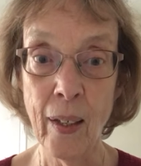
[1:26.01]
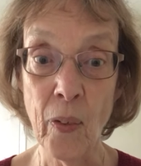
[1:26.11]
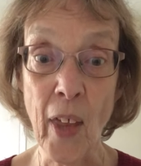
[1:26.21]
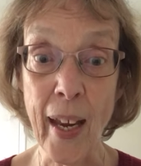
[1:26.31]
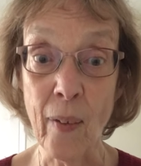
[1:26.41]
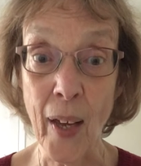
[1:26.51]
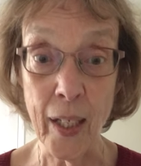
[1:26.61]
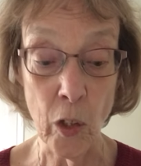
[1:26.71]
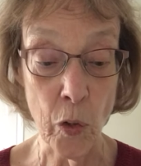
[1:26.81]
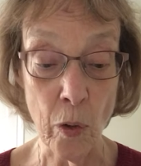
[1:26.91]
They have had
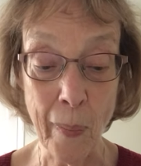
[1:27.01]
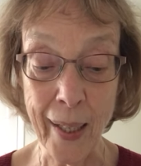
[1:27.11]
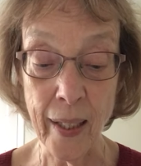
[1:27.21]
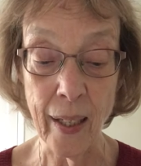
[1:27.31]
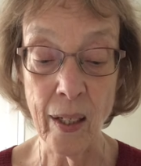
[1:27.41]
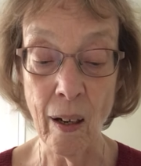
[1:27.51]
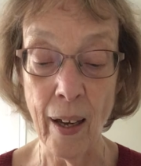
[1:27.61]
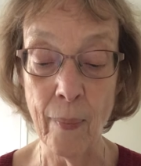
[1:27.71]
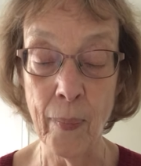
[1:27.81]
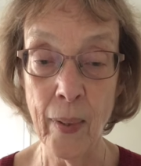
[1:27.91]
a traumatic
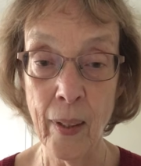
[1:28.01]
time.